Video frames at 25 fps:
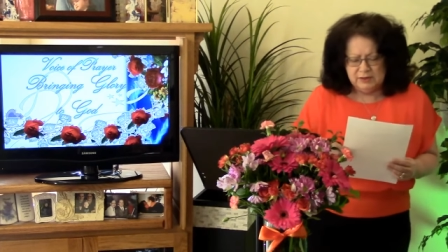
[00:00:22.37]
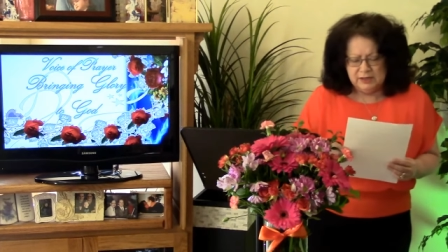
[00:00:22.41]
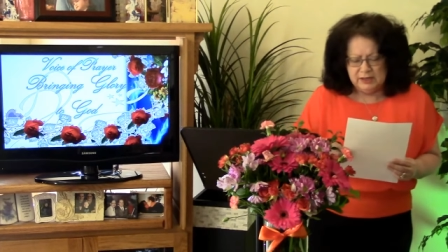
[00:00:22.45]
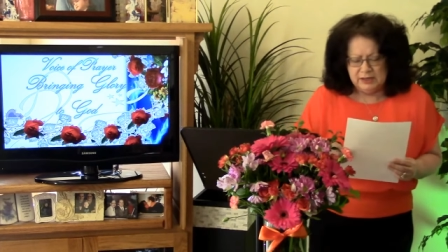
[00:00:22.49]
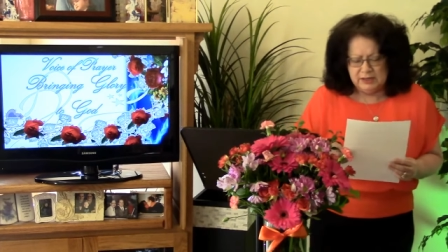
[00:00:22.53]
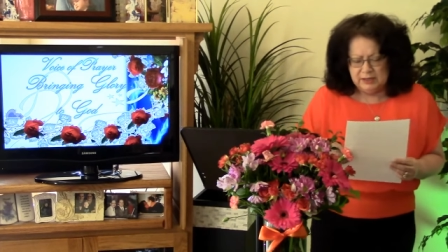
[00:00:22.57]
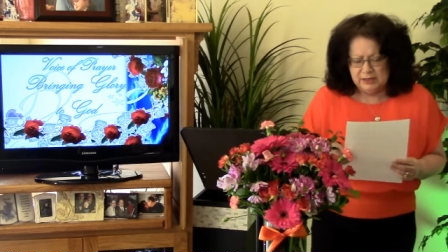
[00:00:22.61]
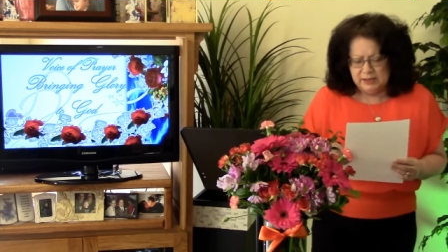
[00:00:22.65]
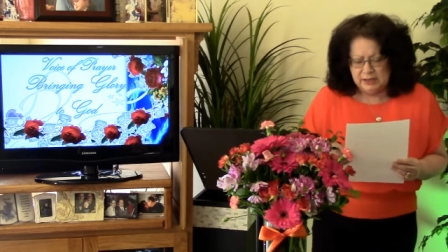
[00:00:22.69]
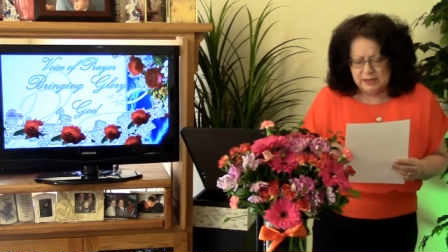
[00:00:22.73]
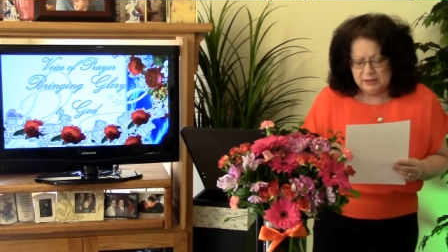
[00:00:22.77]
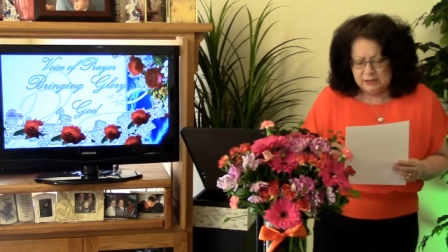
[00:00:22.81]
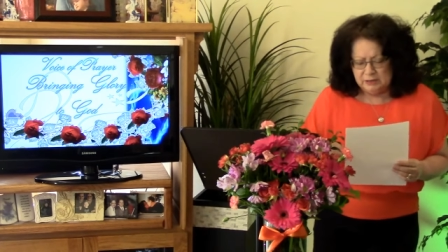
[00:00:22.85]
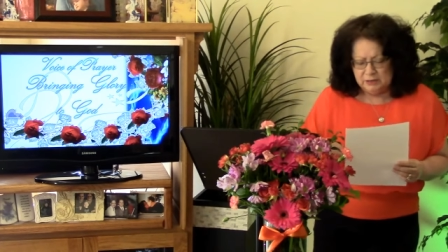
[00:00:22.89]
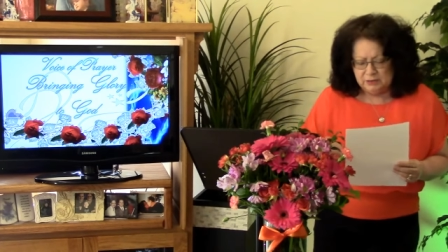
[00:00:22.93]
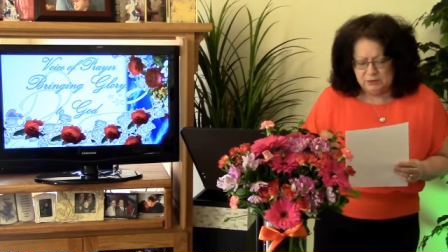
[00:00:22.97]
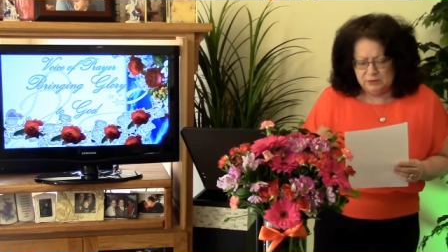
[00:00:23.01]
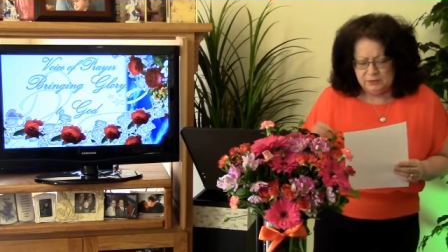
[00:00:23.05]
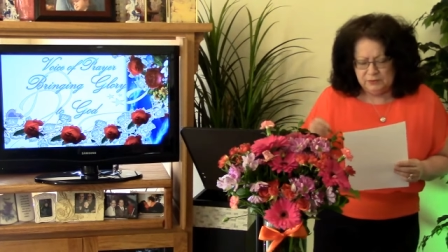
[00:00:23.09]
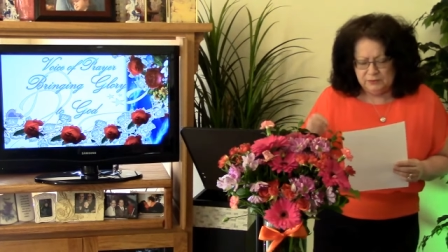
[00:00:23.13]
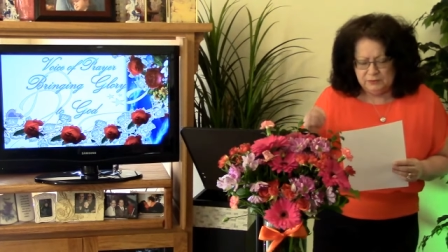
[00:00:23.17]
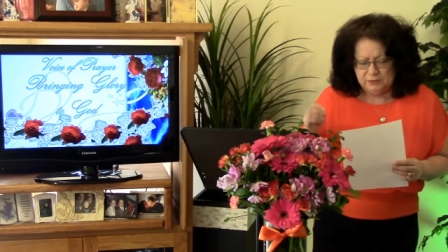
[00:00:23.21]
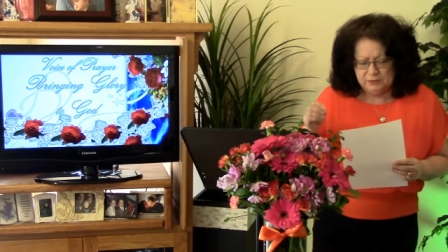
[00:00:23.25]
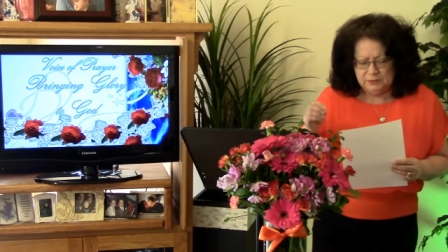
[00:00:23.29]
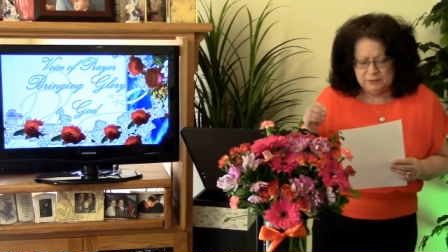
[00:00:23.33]
that as you
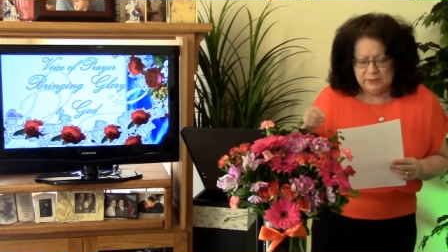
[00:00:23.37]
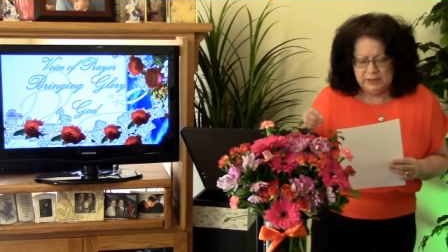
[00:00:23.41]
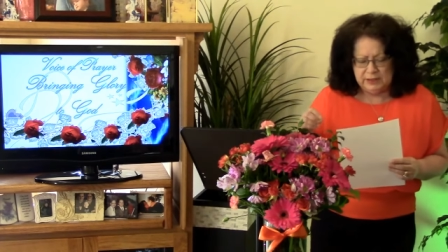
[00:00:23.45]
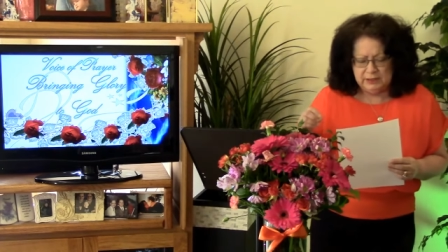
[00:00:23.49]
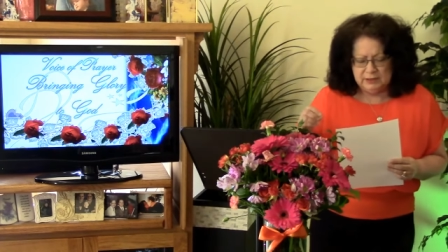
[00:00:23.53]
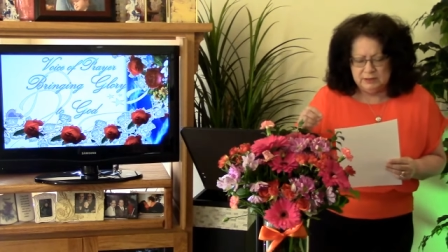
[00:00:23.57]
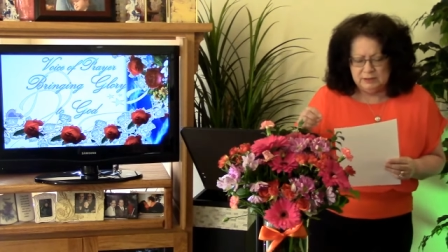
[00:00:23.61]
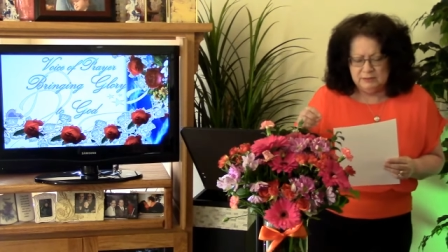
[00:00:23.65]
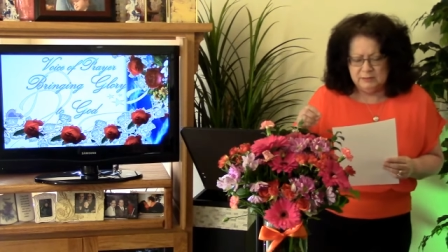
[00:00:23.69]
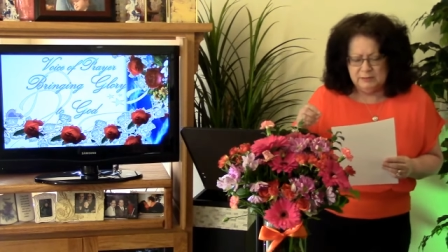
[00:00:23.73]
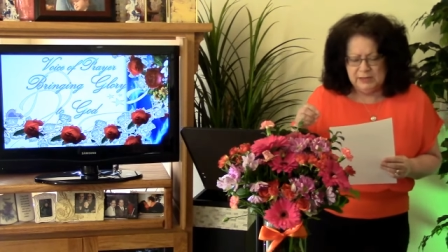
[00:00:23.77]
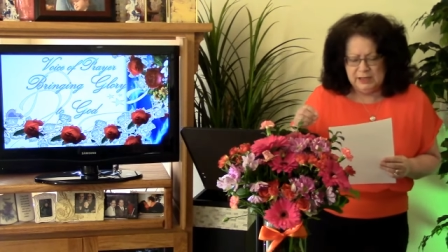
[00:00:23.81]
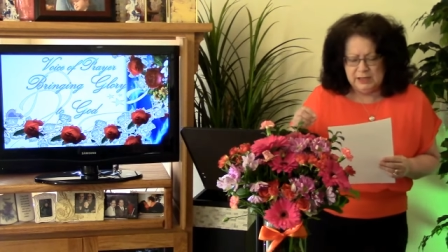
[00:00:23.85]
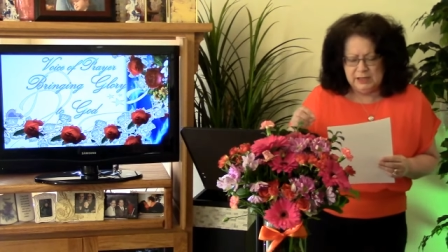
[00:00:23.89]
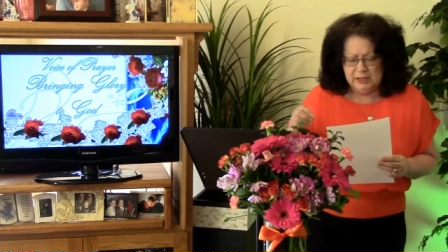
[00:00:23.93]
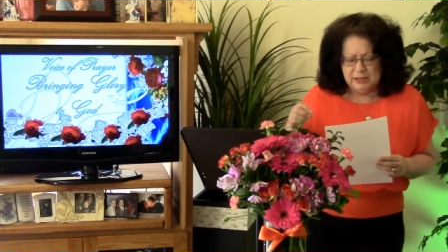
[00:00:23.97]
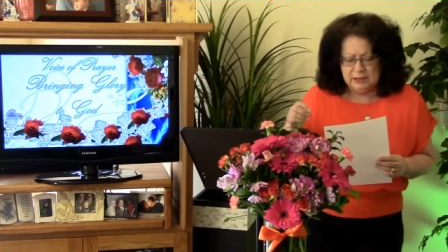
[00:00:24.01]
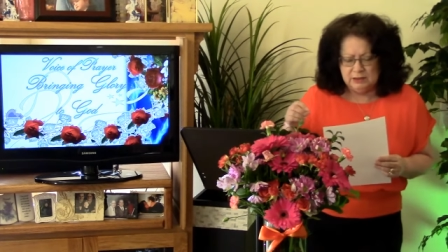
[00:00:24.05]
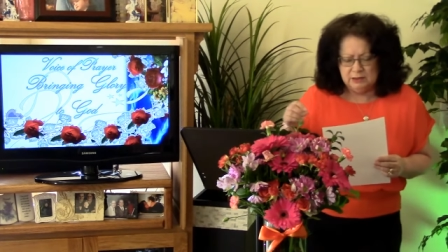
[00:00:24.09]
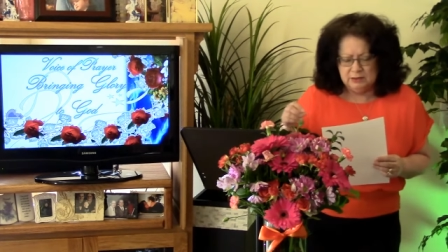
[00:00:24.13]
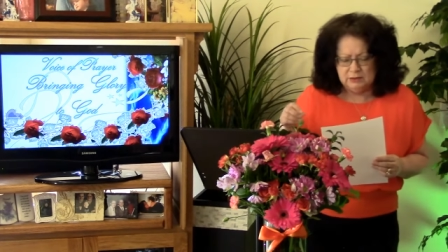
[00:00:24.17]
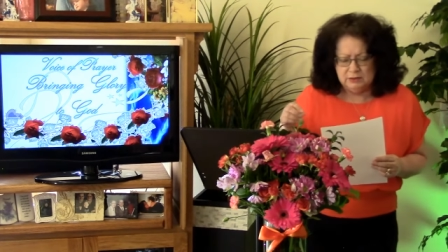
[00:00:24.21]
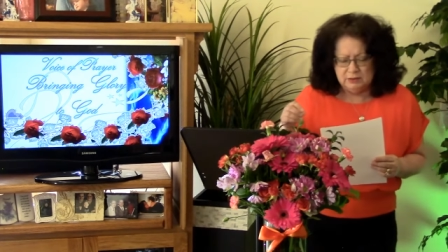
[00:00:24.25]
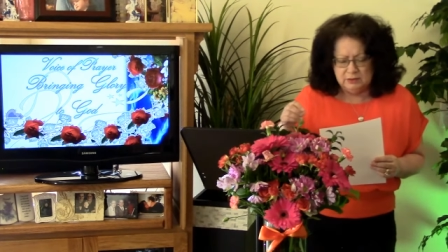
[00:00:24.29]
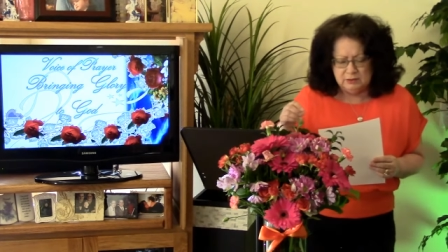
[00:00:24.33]
have directed me
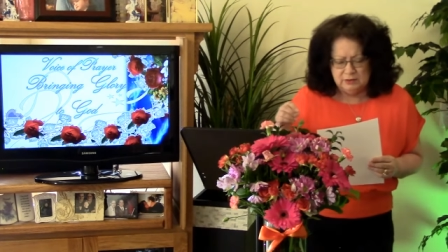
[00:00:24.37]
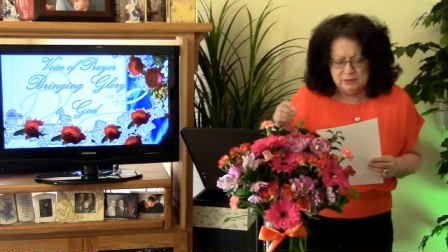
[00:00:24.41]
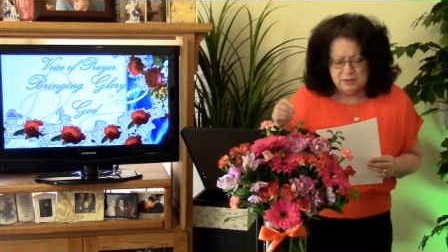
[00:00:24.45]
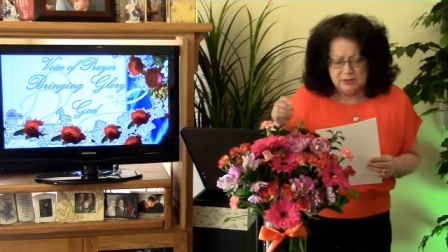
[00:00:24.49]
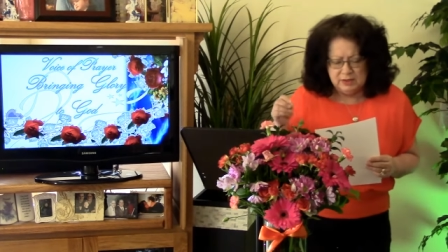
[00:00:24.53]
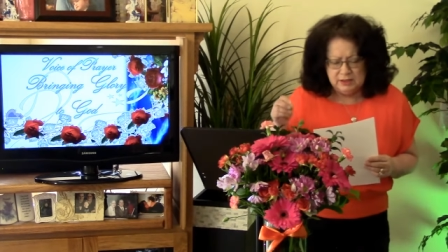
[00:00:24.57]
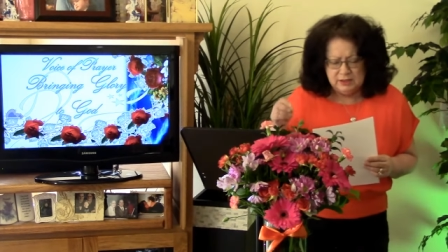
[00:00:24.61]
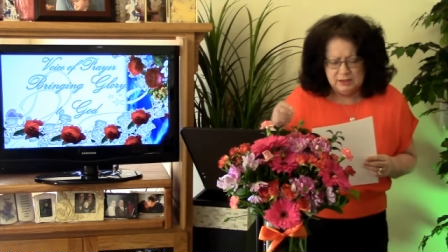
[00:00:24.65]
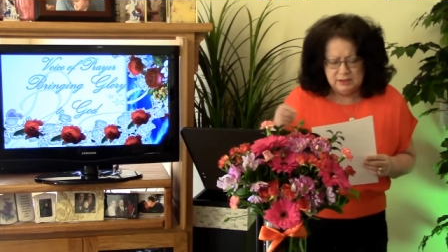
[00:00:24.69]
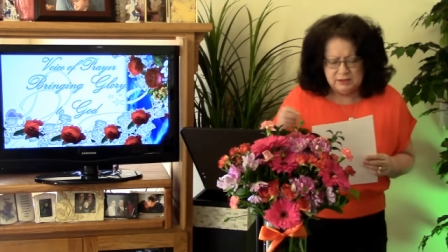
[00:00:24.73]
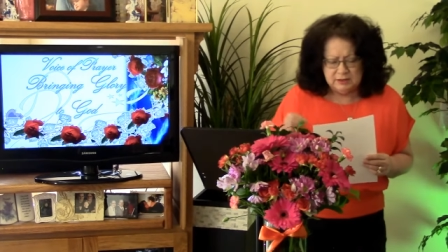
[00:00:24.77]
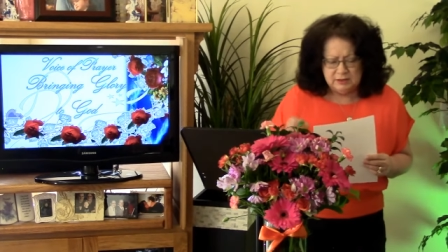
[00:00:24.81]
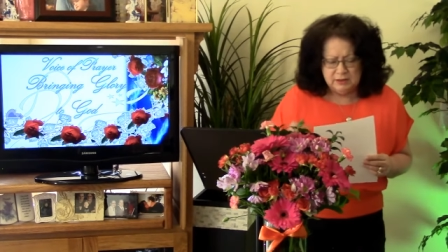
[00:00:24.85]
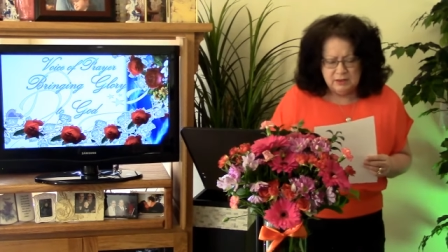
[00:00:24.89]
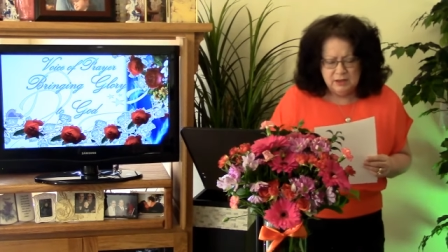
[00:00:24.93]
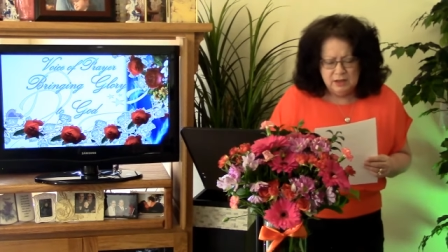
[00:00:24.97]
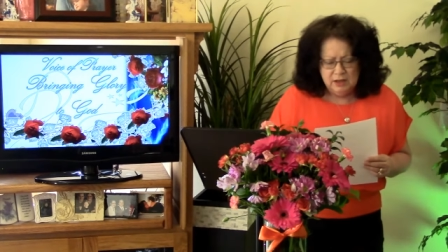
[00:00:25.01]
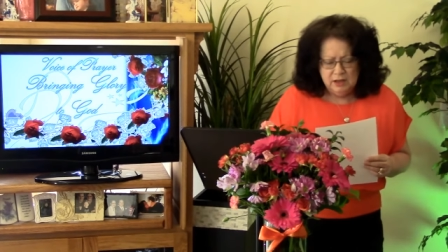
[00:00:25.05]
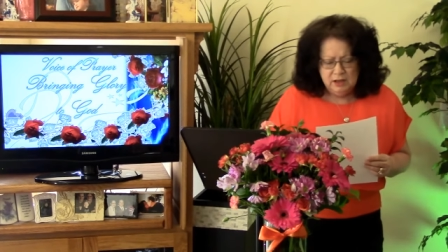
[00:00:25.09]
into these